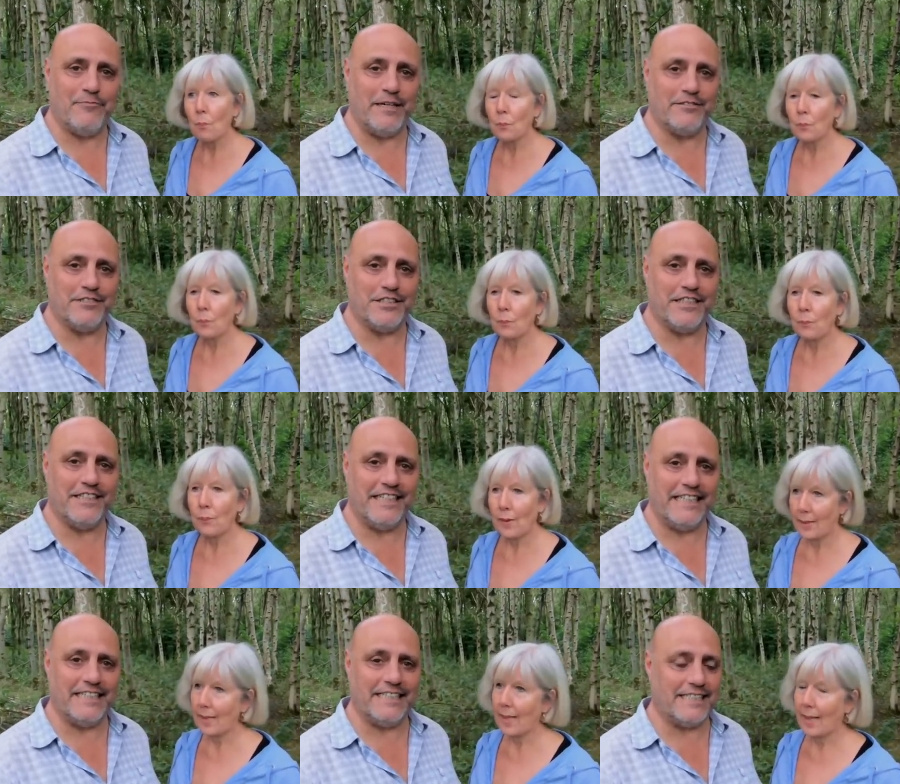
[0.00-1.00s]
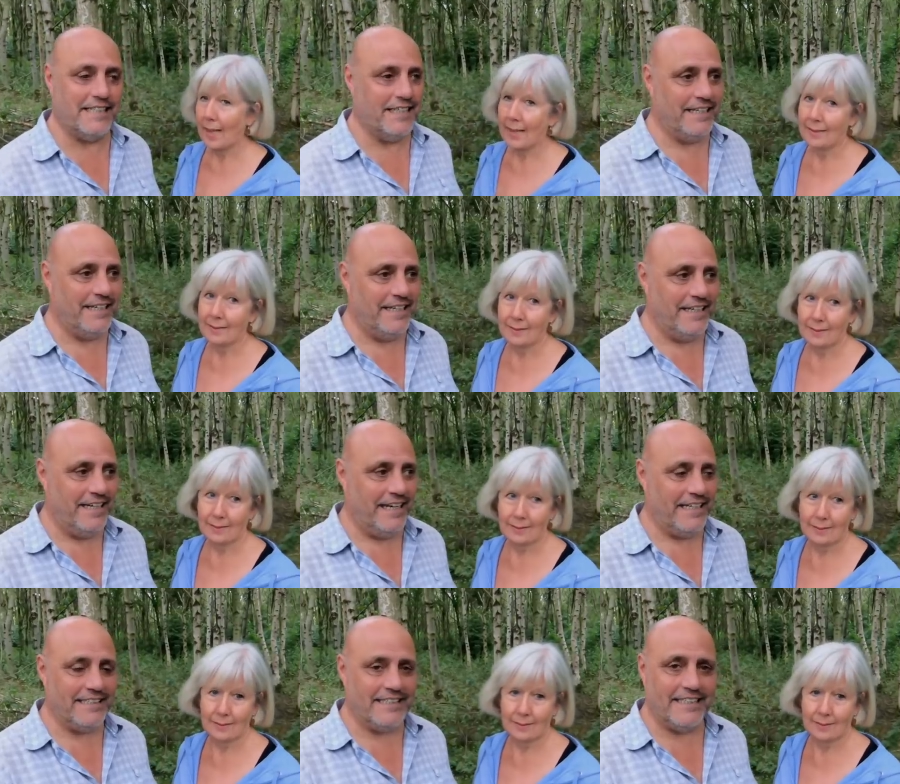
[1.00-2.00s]
Speaker 1: boat journeys. Yeah.
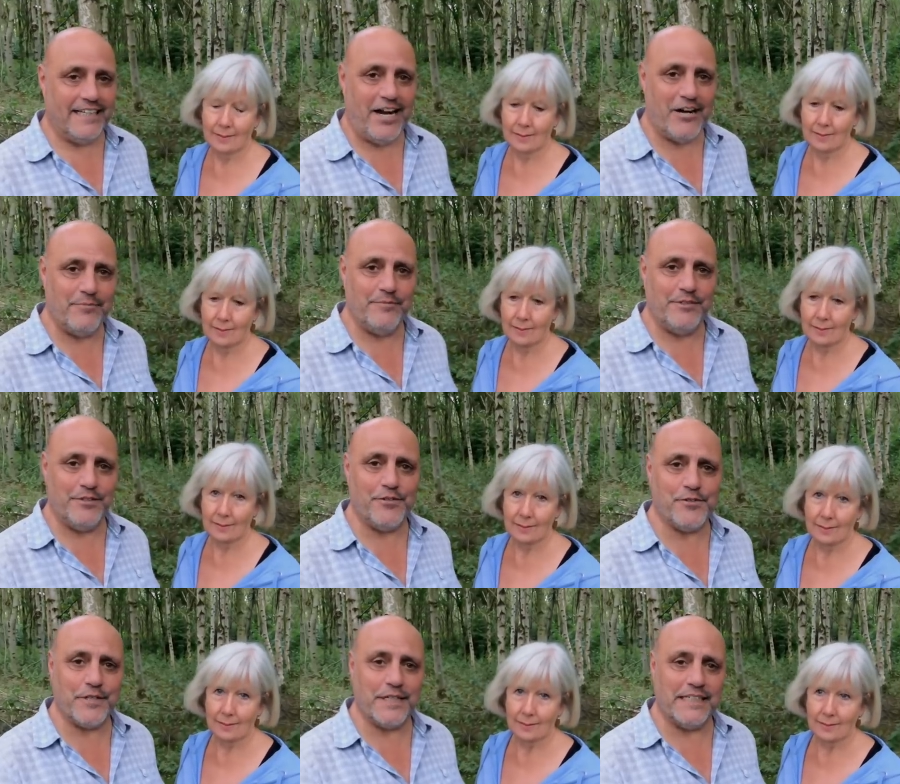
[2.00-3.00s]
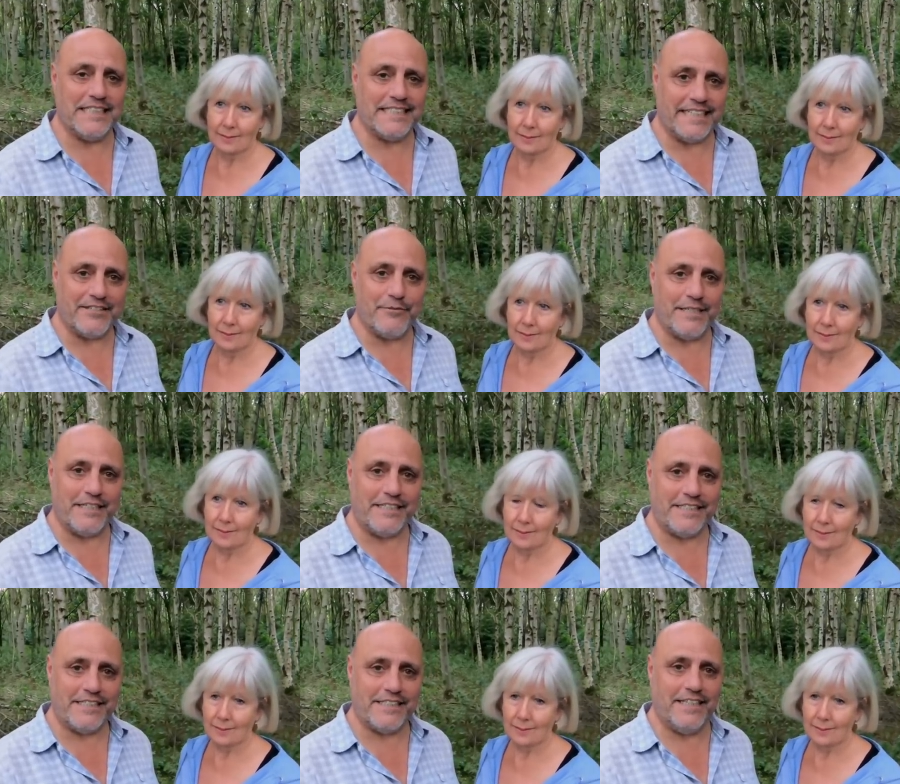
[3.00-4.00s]
And I uh, hope you're all going to stick with
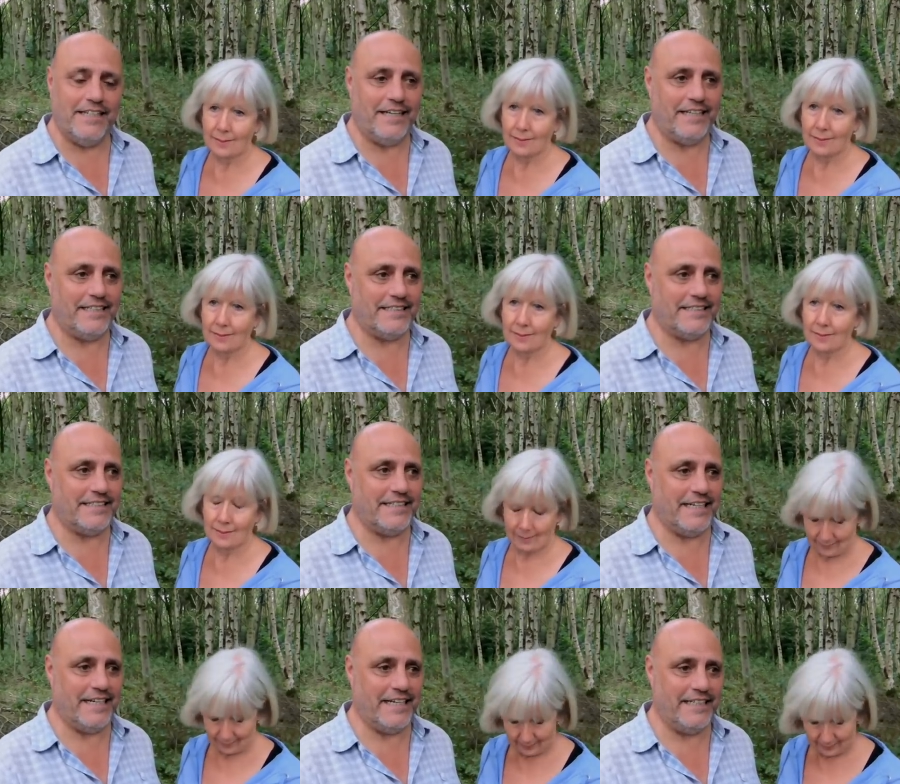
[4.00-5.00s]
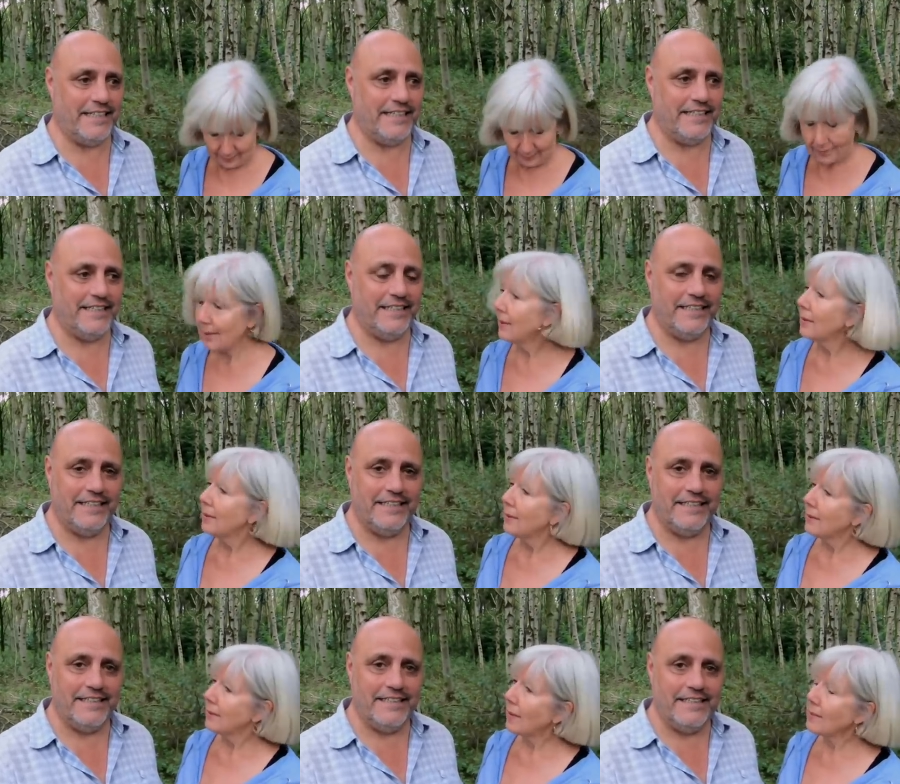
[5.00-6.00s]
us and. Uh,
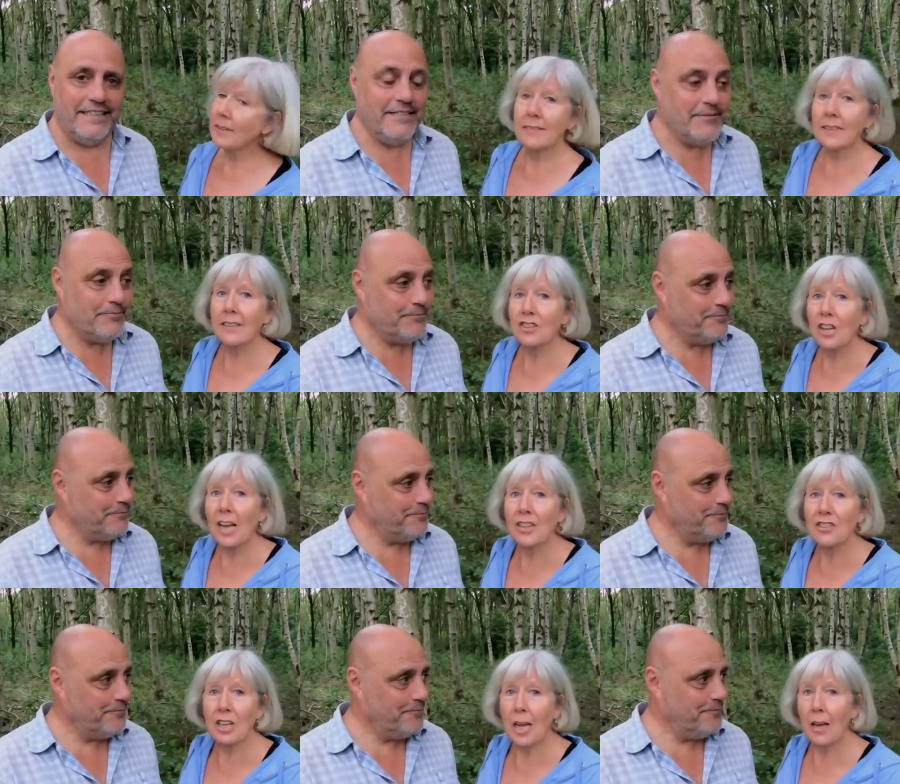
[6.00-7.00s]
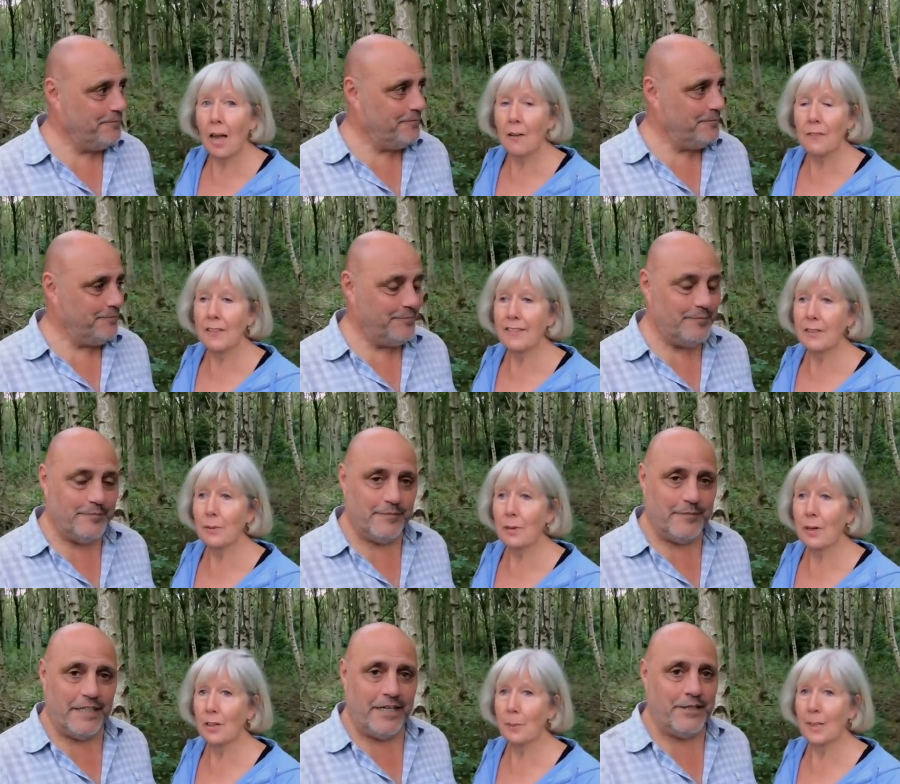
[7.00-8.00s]
Speaker 2: nothing's going to change. Our life is still
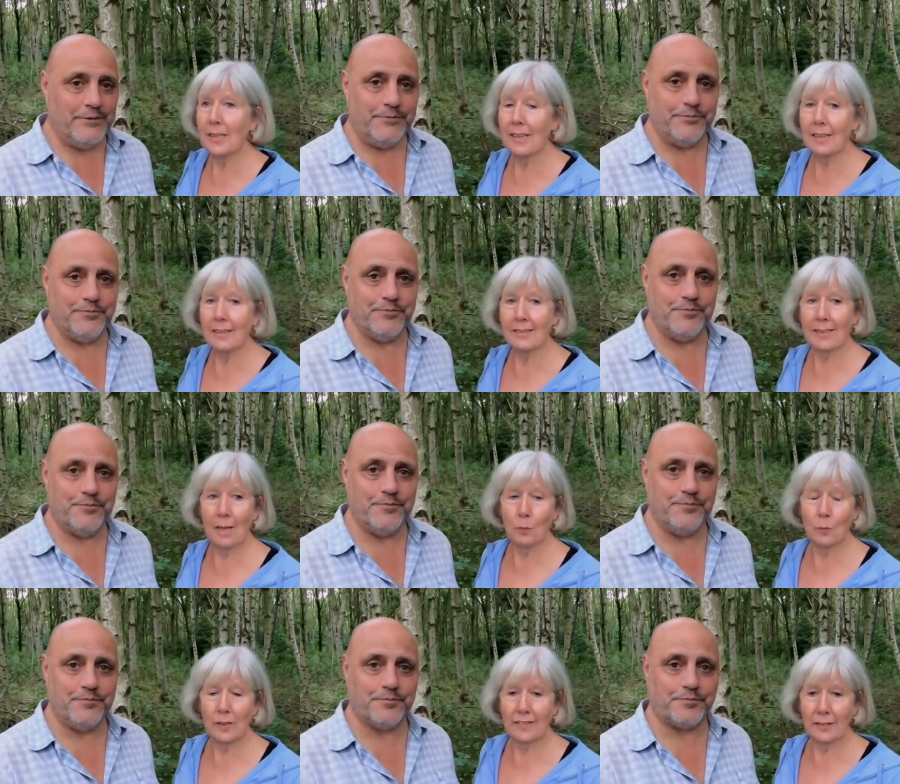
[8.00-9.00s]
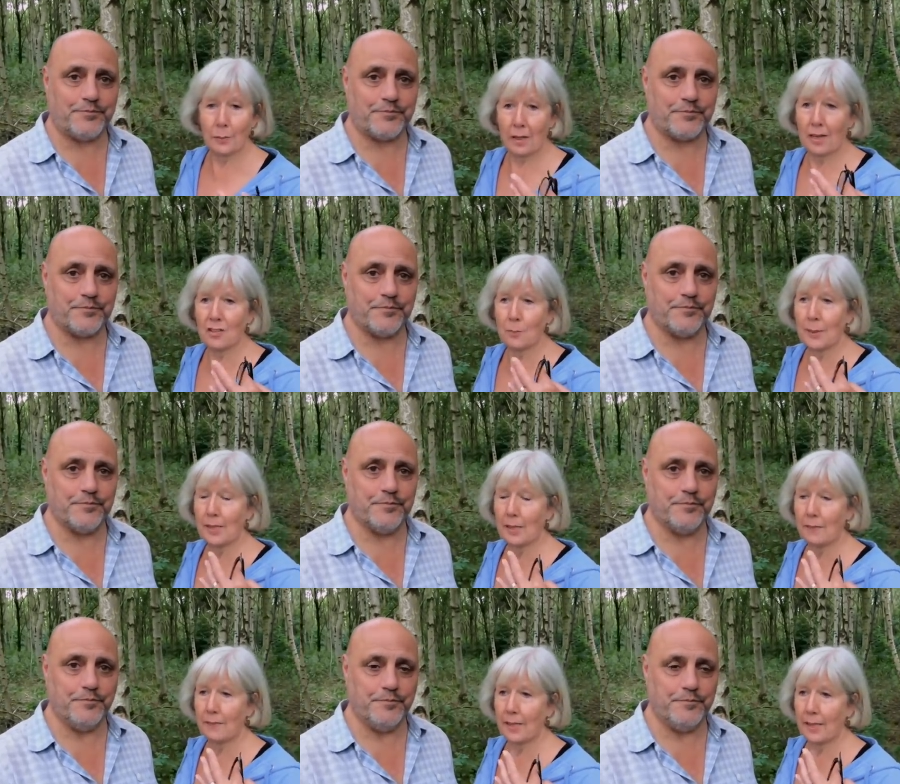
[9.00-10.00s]
going no. to be exactly the same. We're still going to be
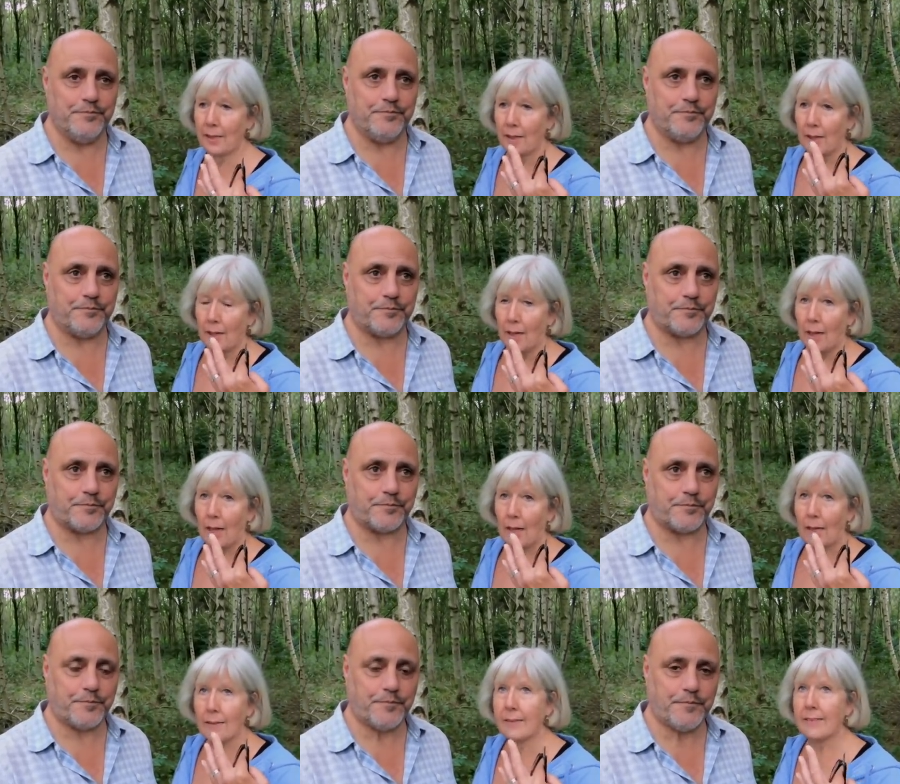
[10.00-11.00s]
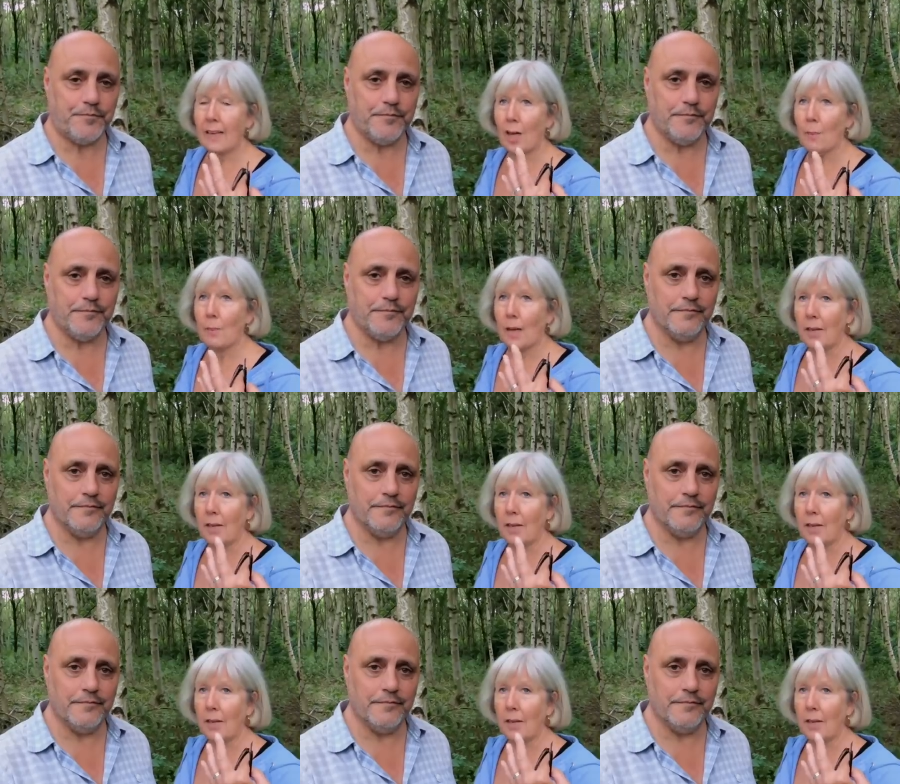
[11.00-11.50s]
living as um,